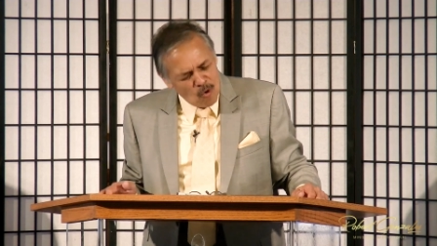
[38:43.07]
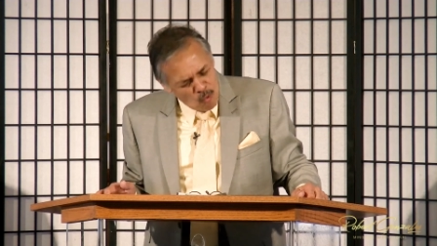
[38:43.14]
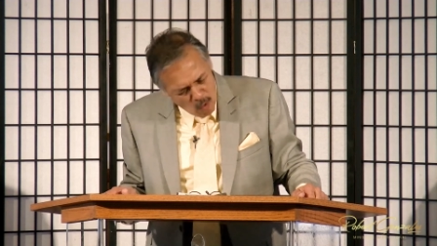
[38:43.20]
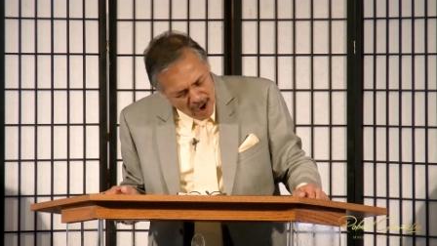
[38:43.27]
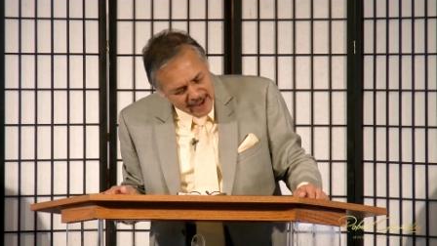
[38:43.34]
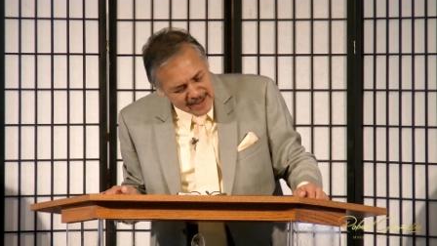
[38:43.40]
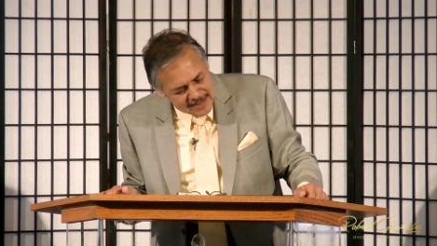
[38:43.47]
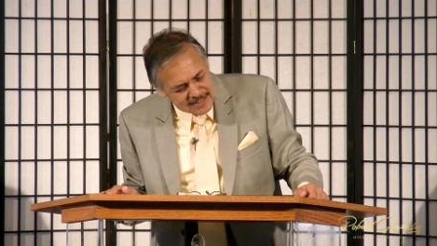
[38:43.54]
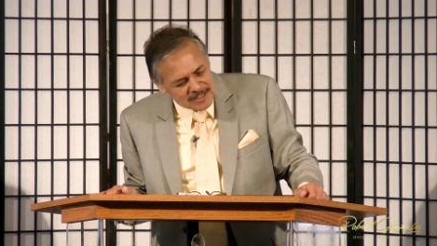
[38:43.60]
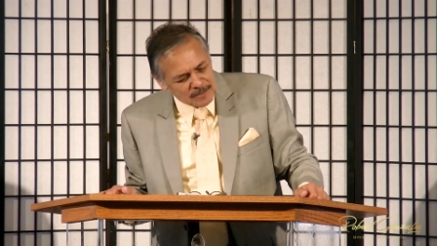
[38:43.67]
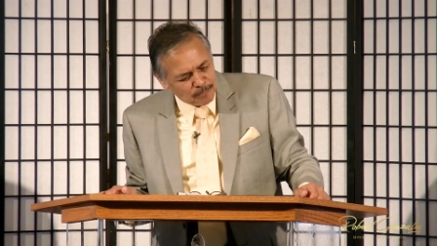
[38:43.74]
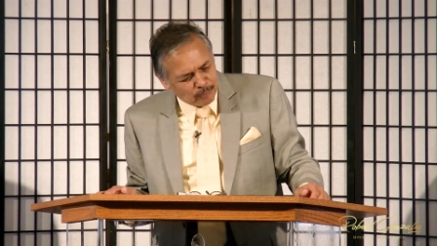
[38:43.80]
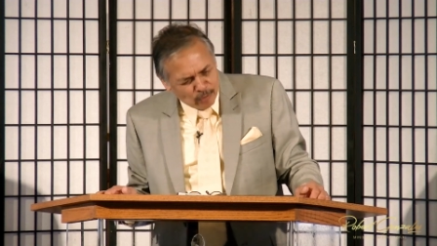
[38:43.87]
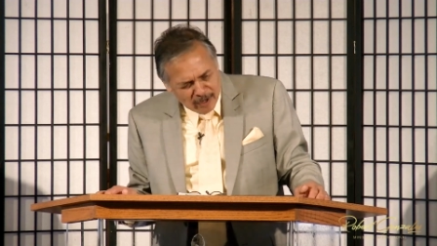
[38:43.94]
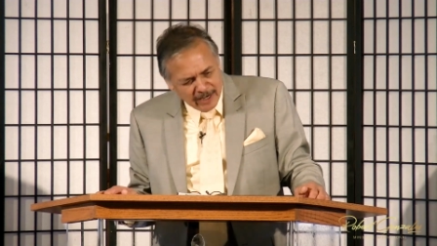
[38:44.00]
Why is
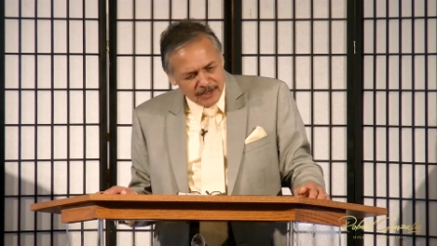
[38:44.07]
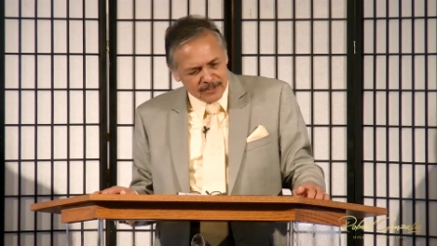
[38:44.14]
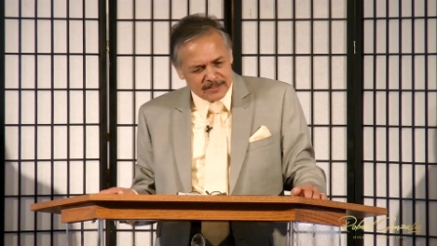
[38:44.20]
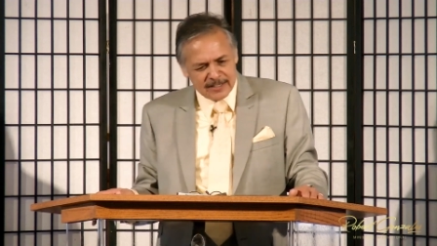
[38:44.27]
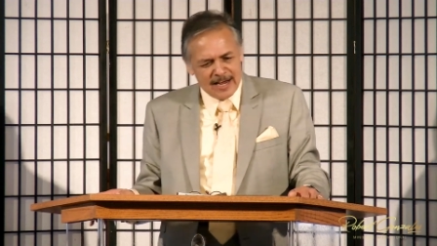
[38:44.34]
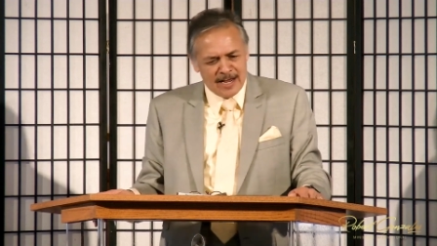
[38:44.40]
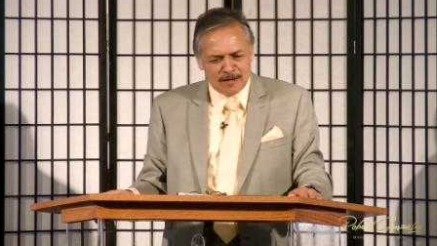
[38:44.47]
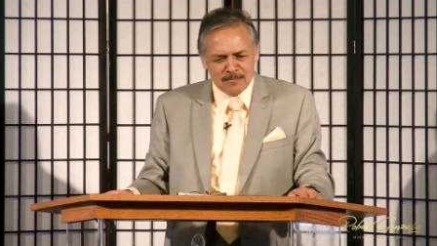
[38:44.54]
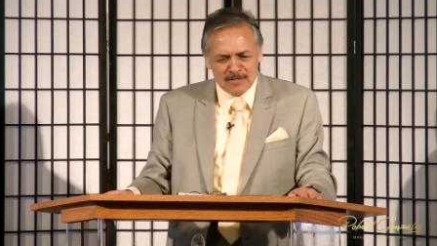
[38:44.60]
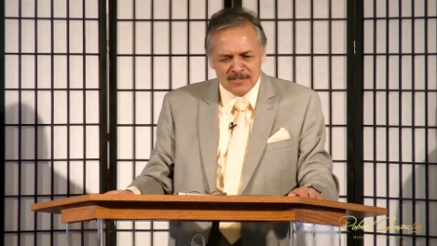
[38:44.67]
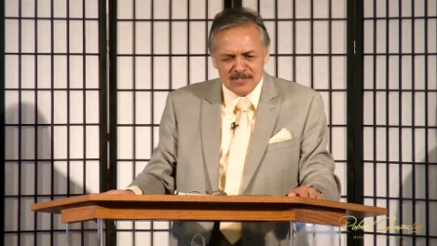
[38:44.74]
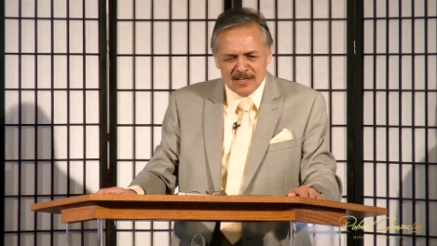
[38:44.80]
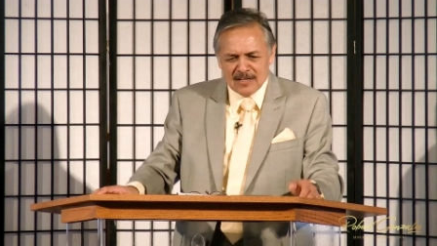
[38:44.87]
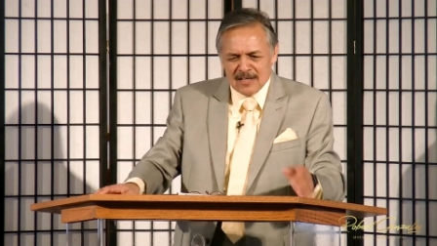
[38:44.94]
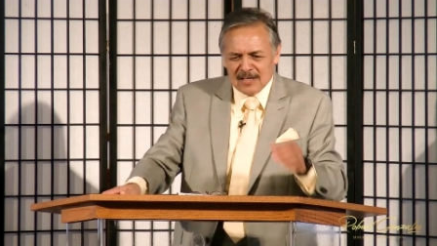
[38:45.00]
it prayer time is